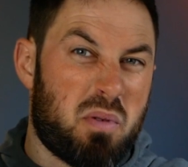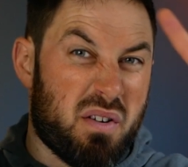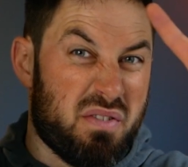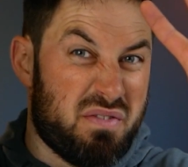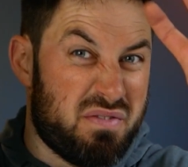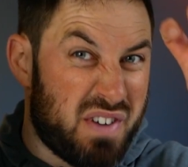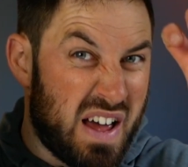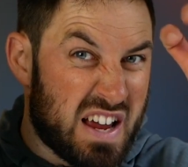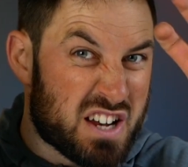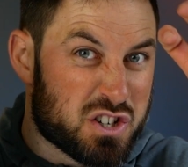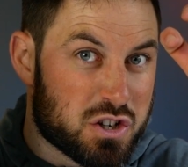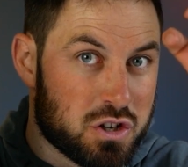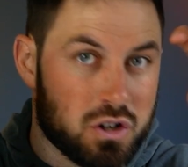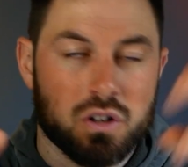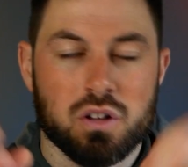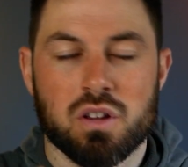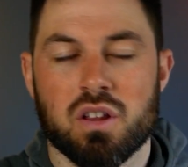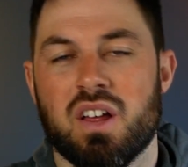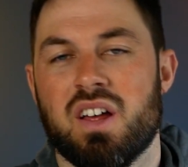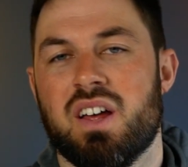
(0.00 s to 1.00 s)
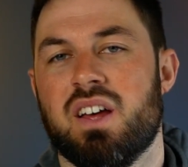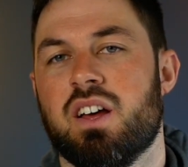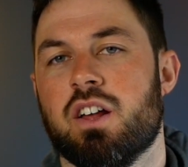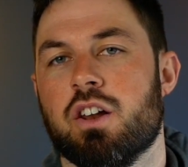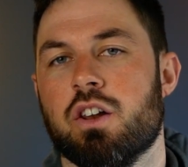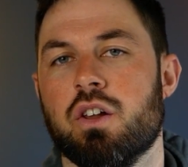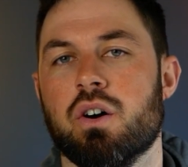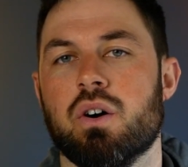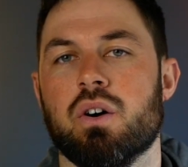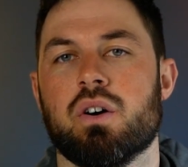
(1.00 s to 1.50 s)
professional
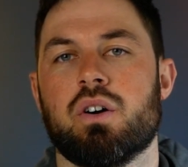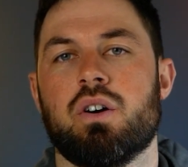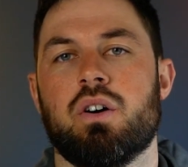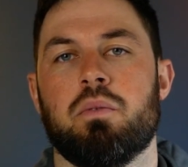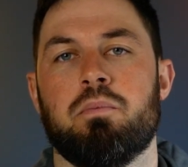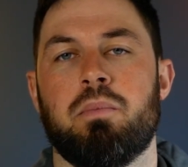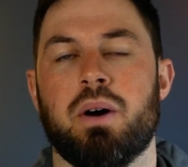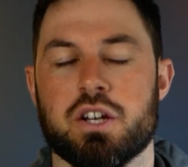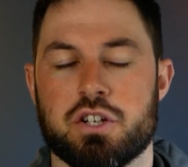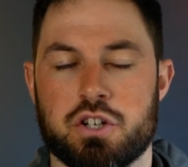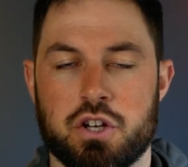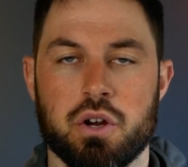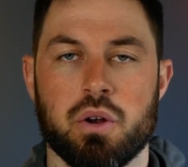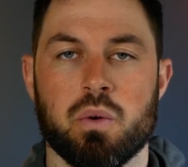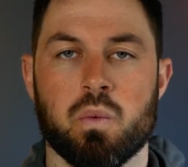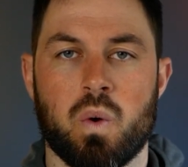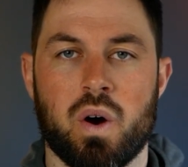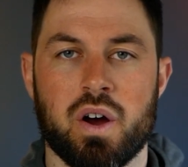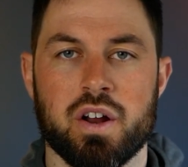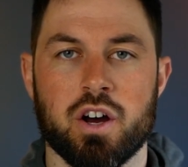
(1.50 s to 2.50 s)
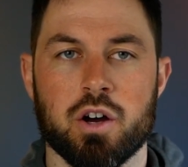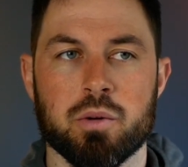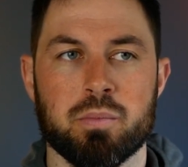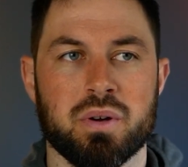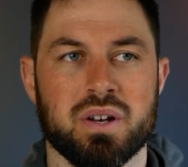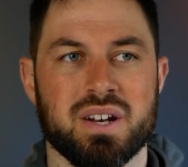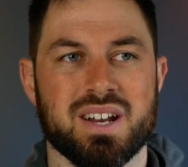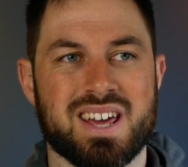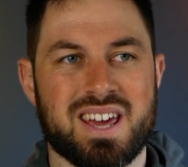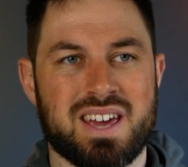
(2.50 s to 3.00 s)
look by shooting wide
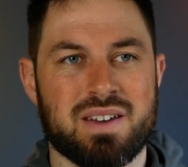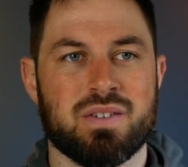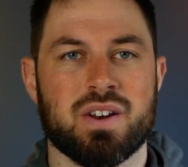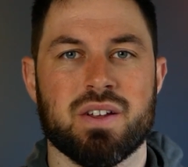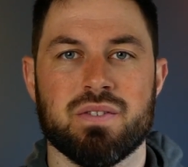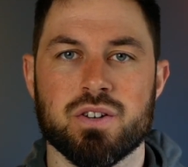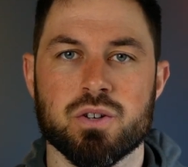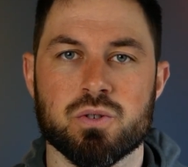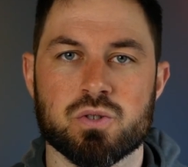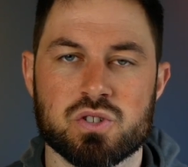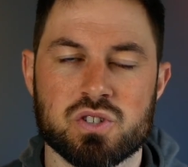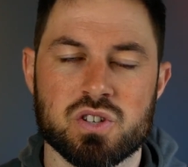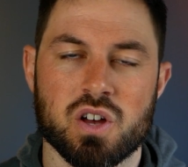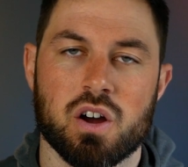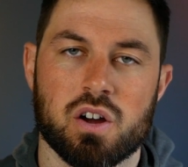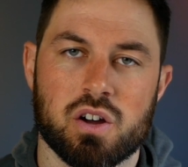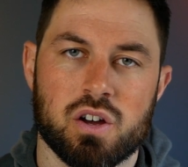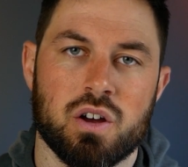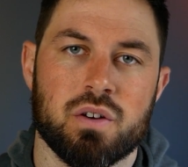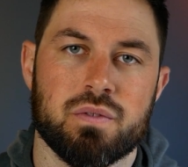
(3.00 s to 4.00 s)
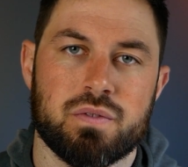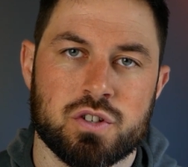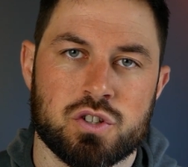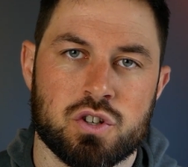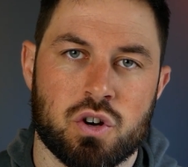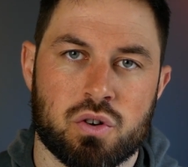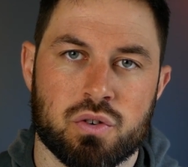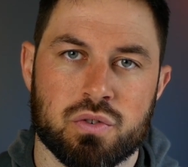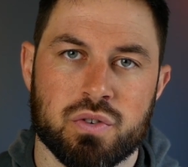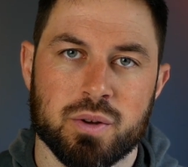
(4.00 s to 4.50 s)
open, even if you suck at
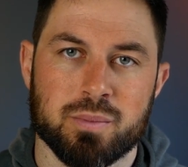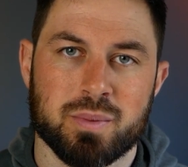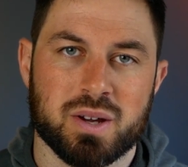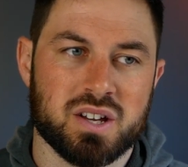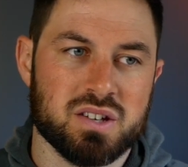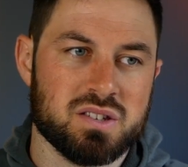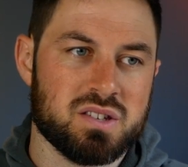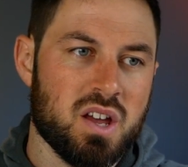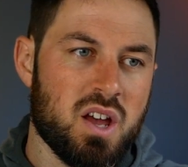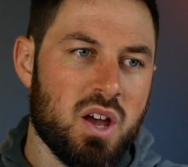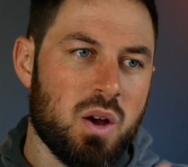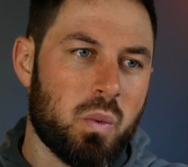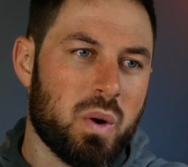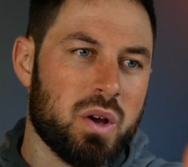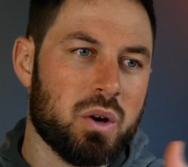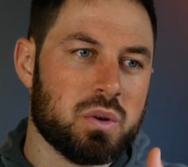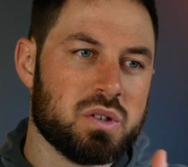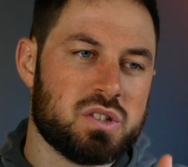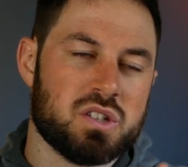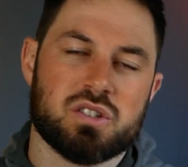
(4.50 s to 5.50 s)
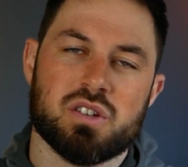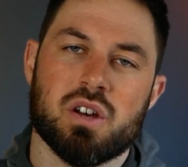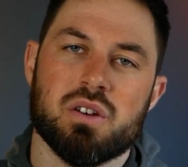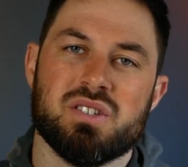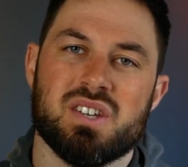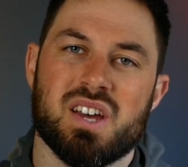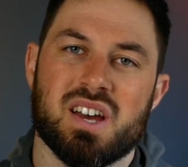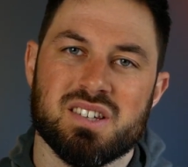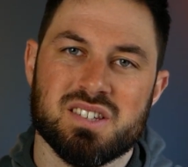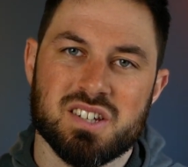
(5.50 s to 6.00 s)
photography, because we always
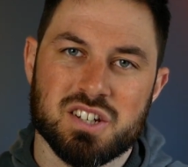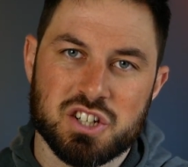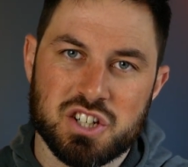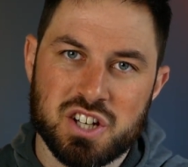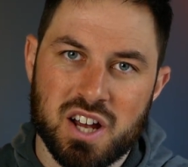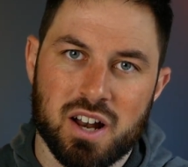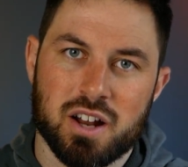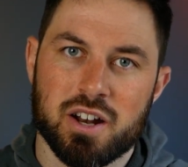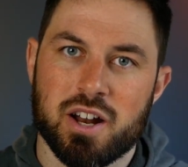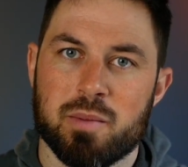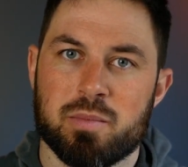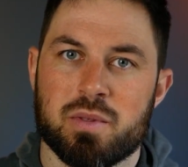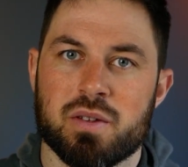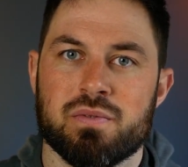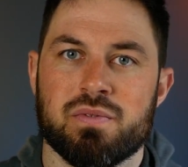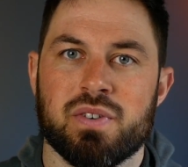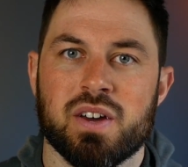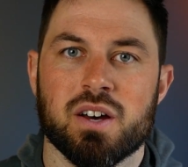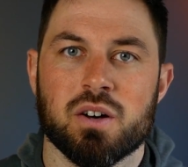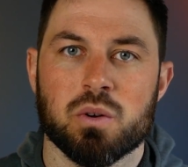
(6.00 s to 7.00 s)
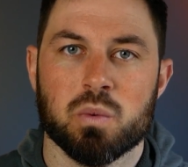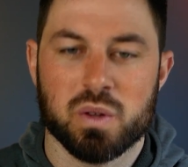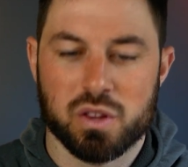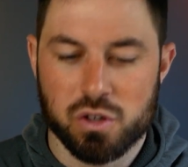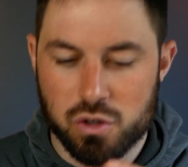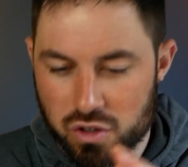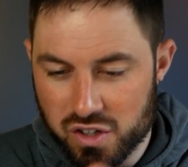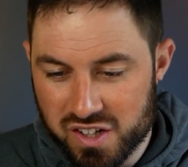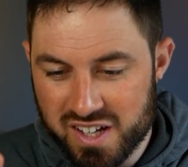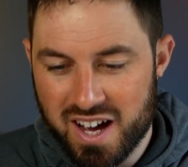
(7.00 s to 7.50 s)
associated shallow depth of field
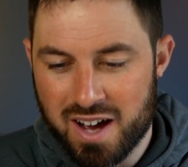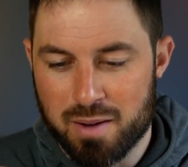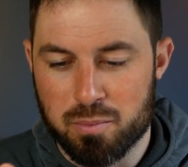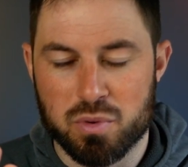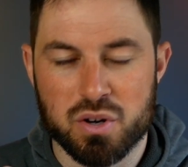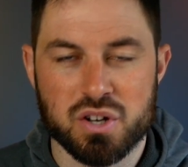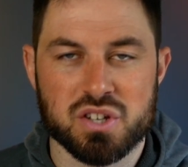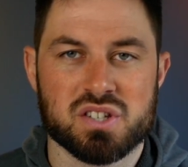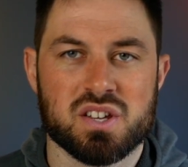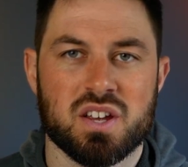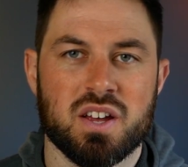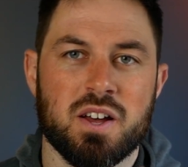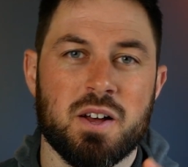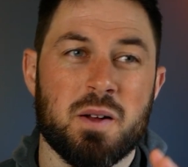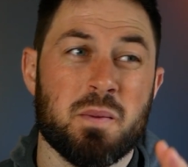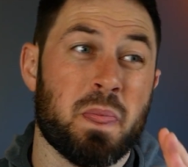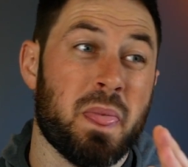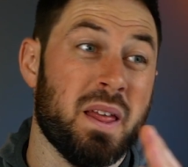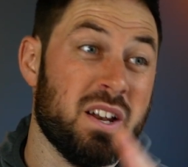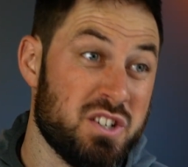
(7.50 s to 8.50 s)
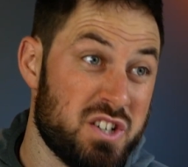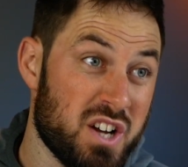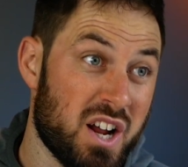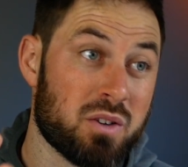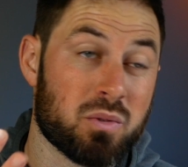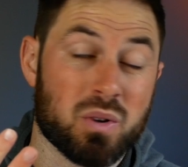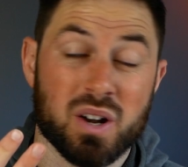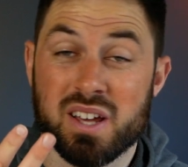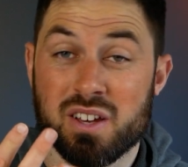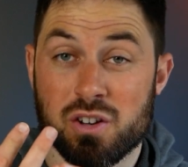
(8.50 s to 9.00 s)
with good cameras and
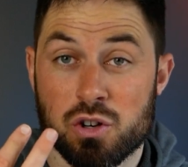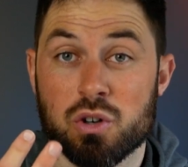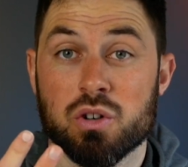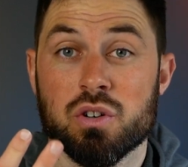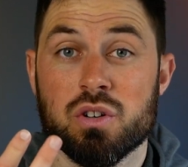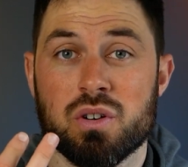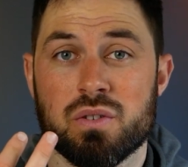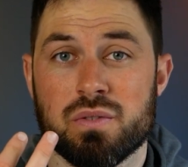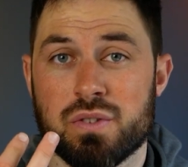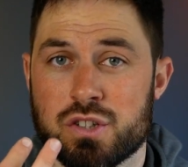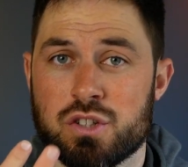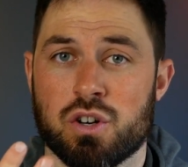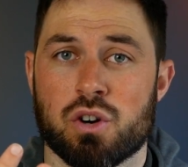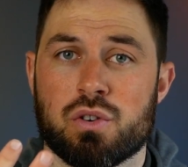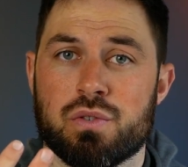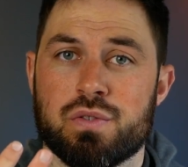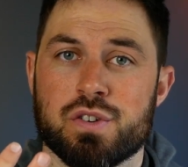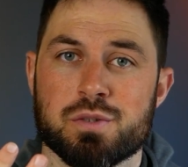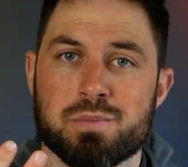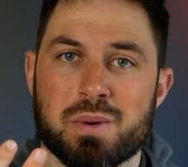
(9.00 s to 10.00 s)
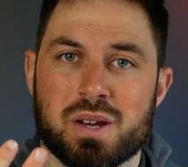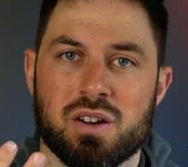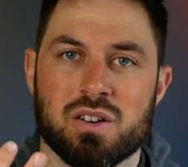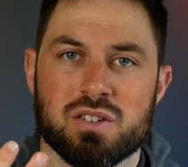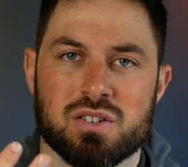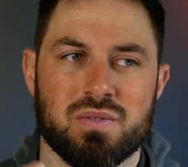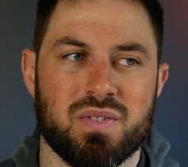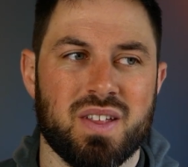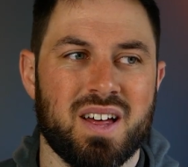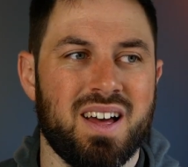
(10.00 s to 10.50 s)
generally good photographers
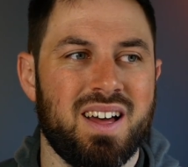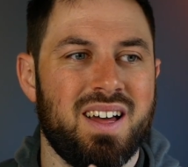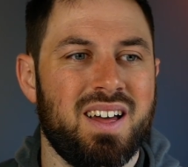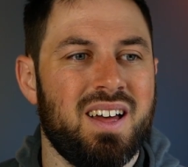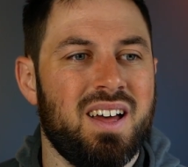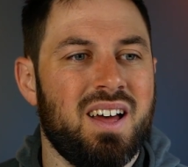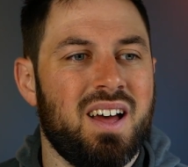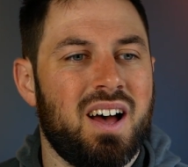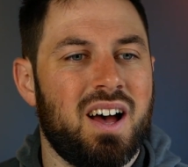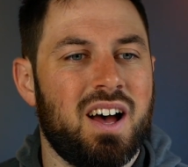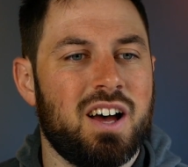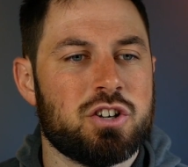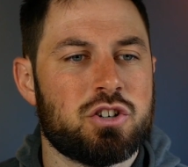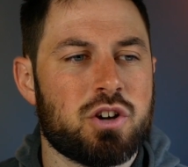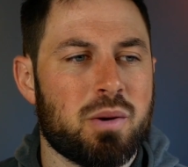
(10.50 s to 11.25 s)
because of that.